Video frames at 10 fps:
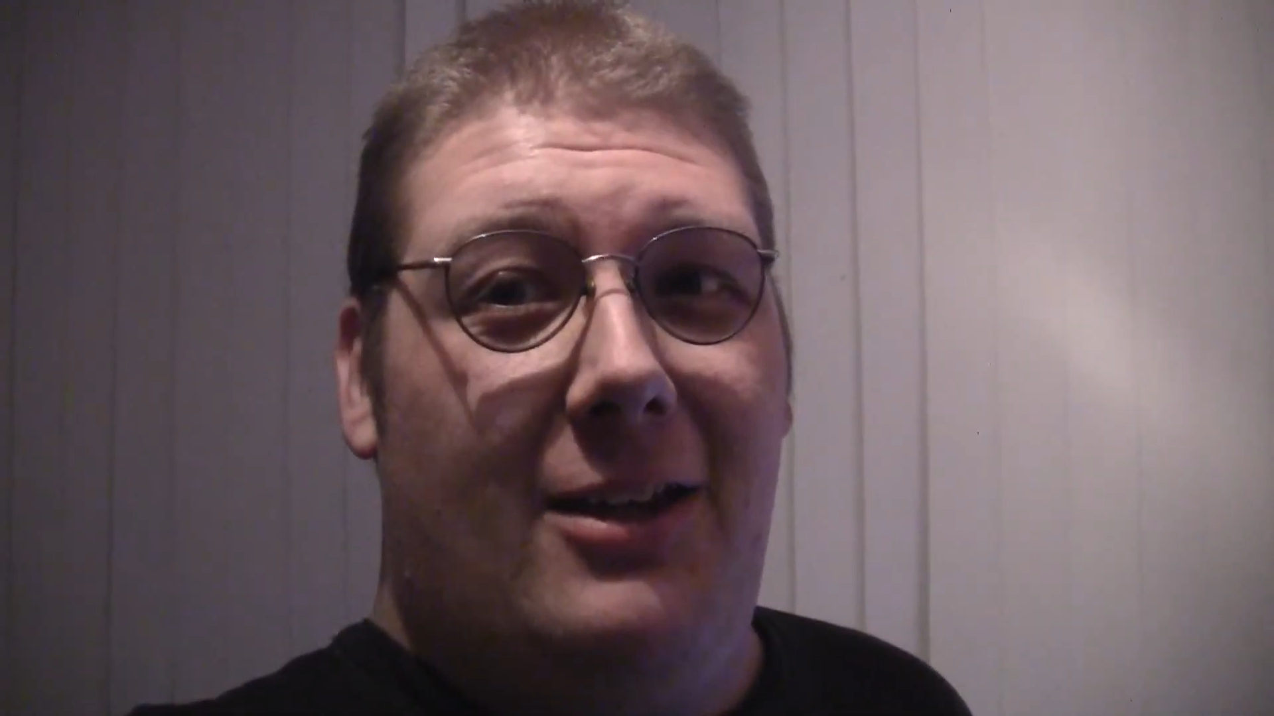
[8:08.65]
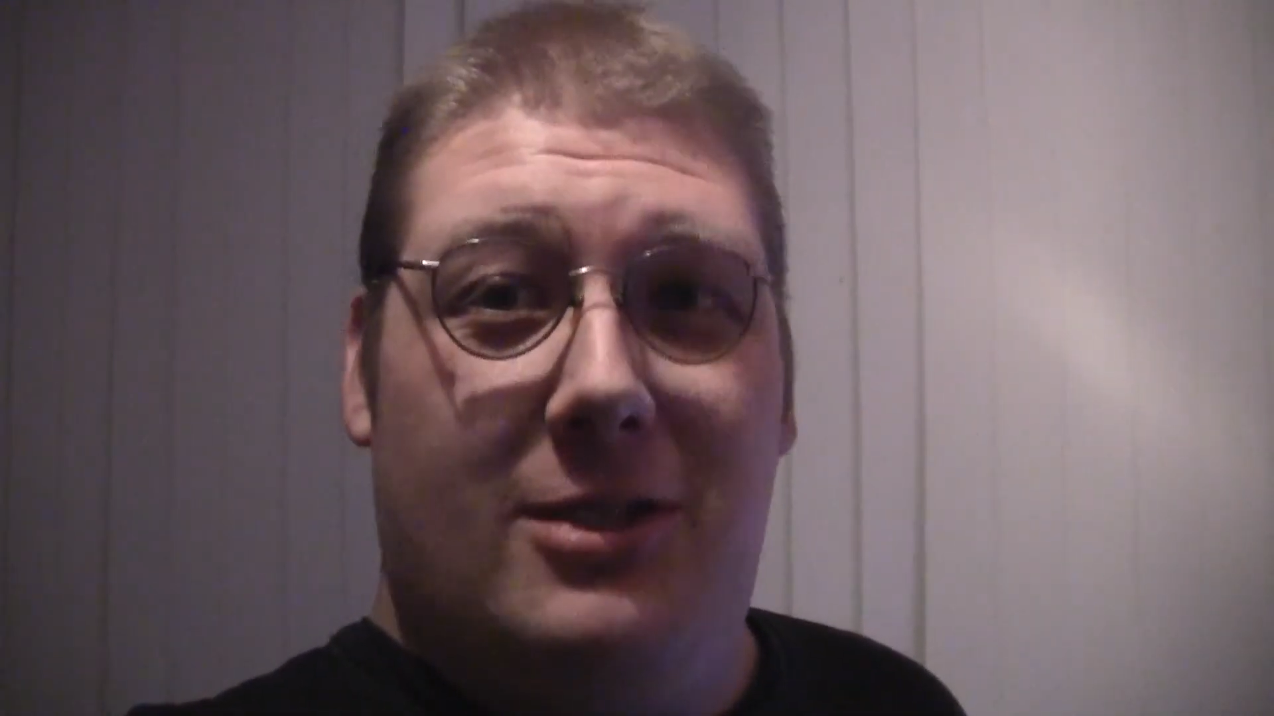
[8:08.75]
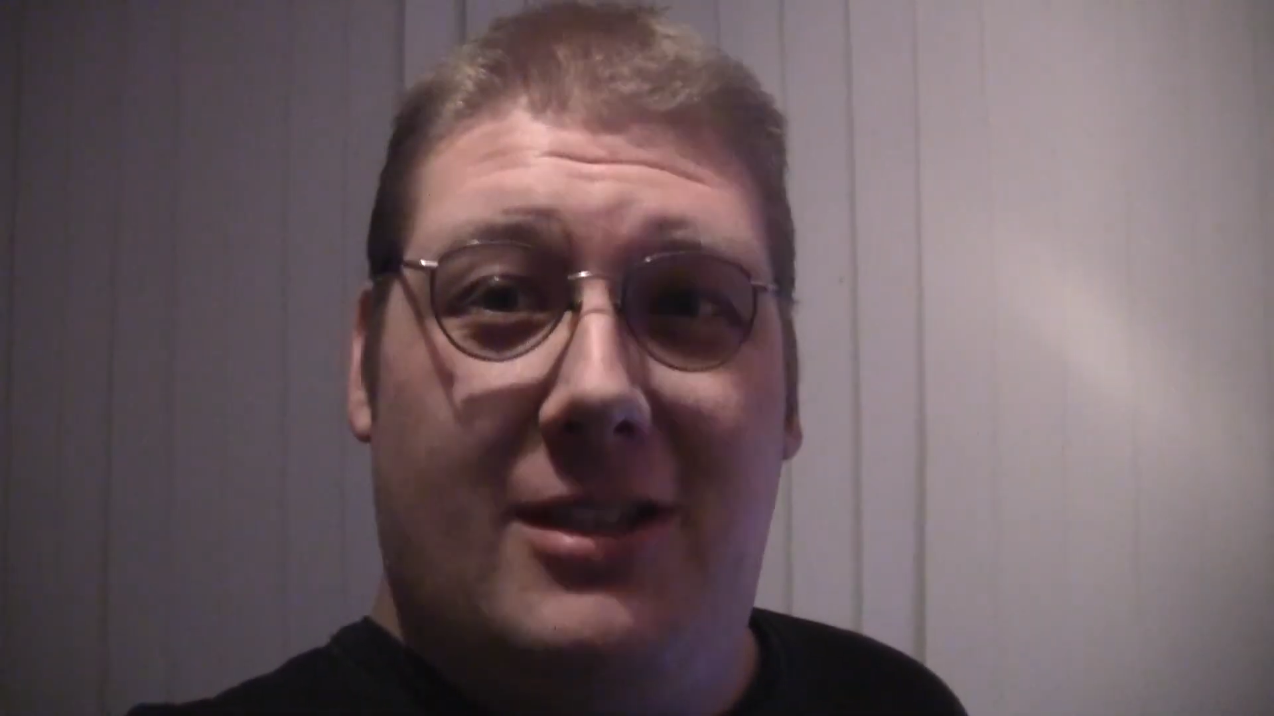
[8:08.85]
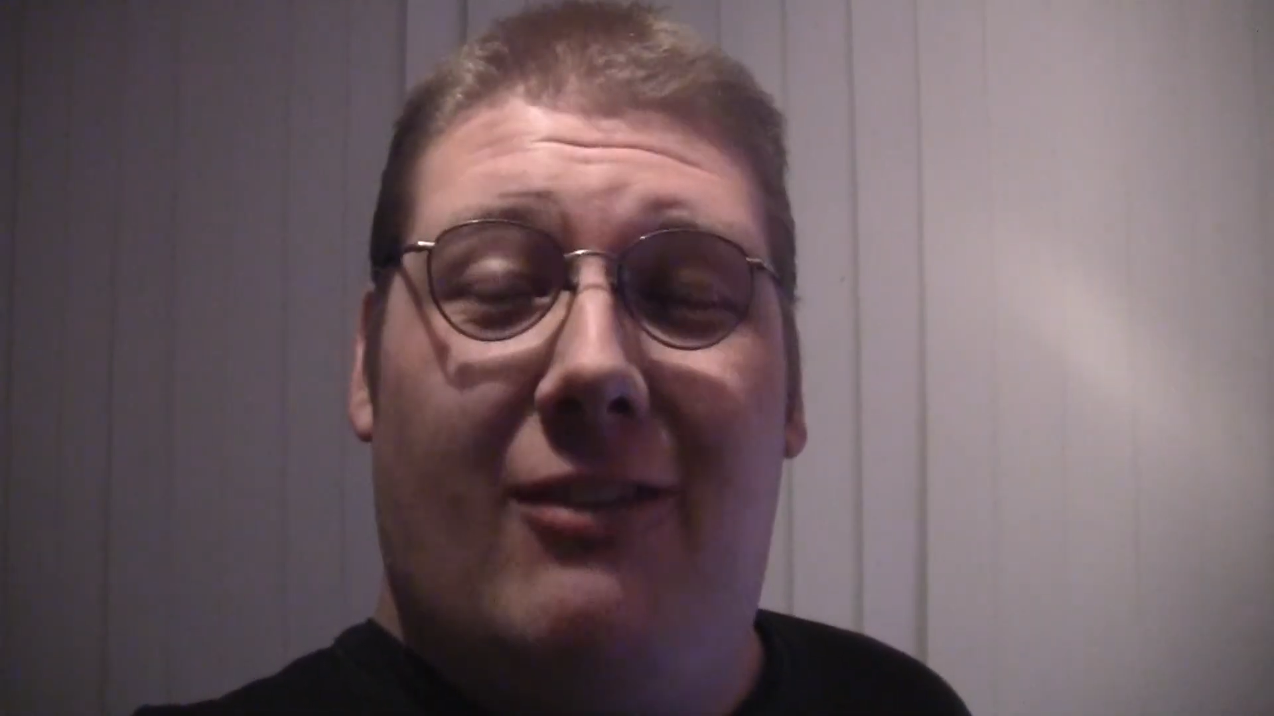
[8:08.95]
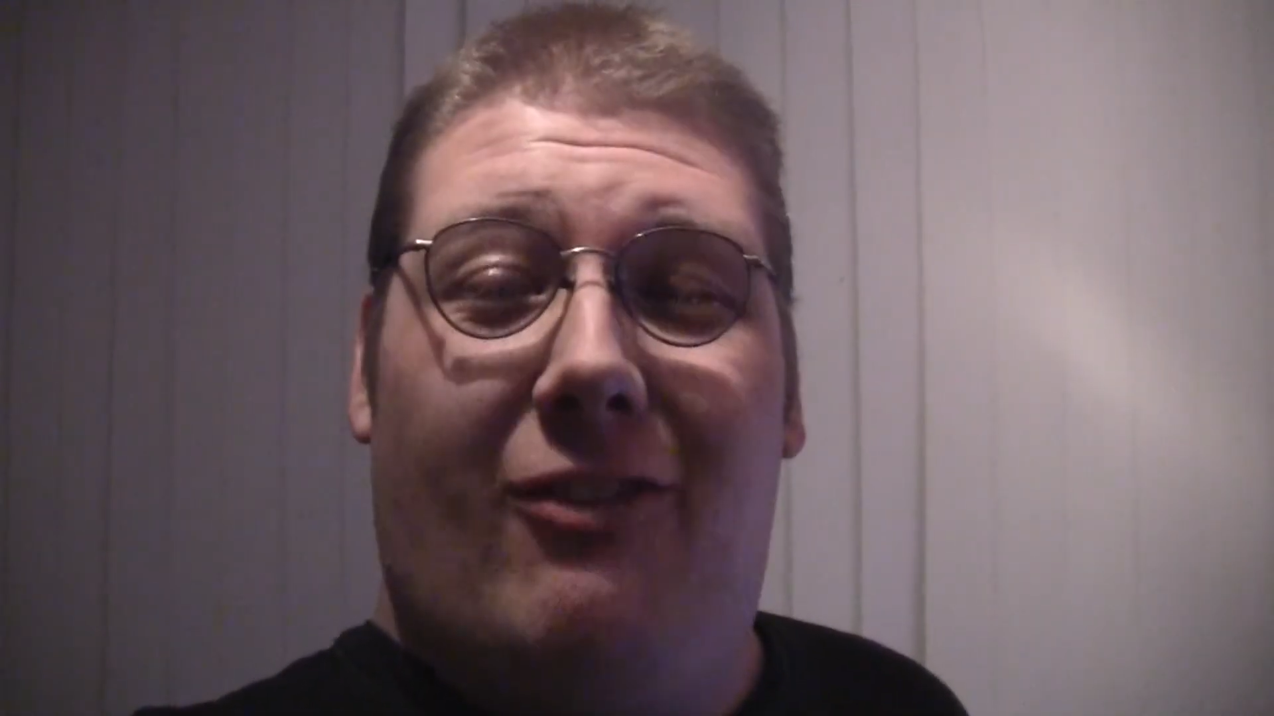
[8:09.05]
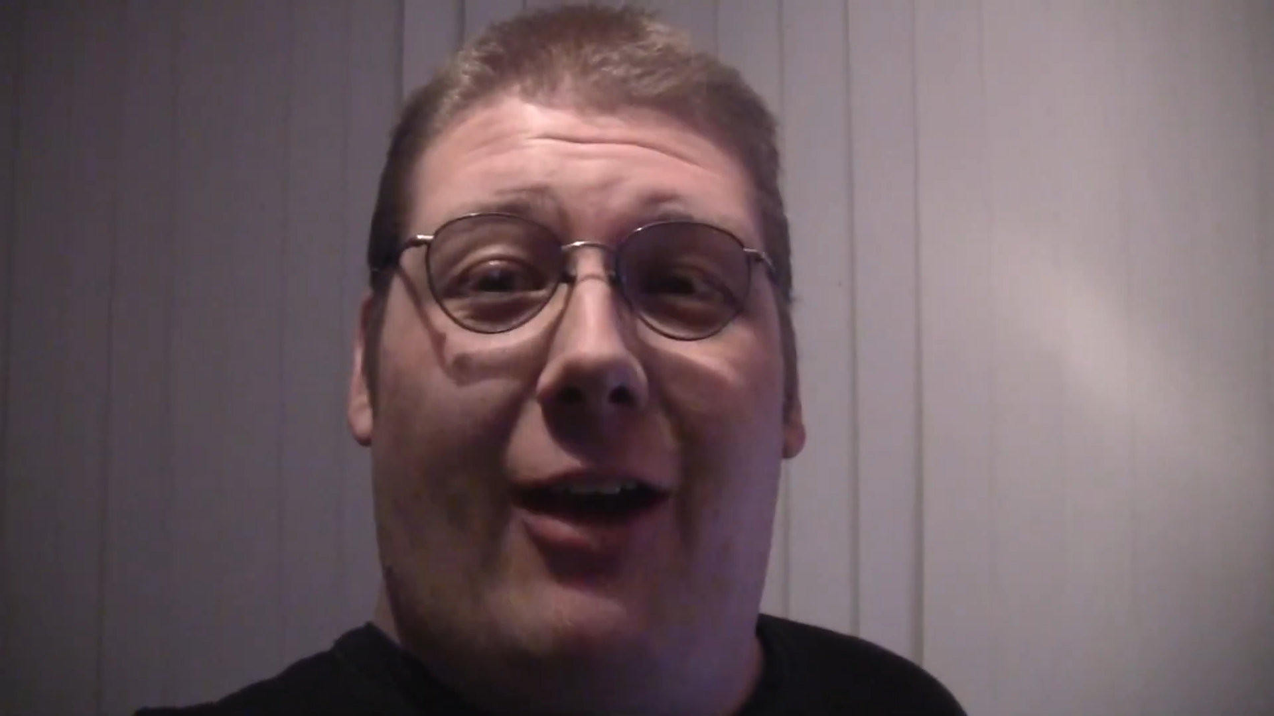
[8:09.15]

used that